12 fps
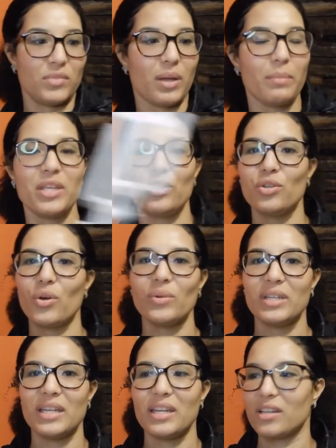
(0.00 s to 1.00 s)
I mean, you don't
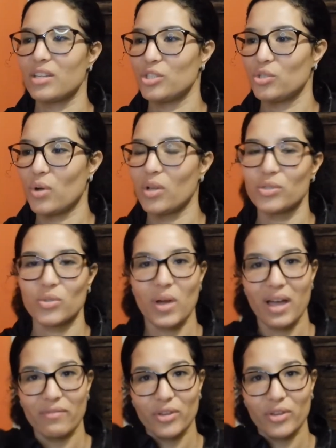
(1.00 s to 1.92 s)
need it because you also have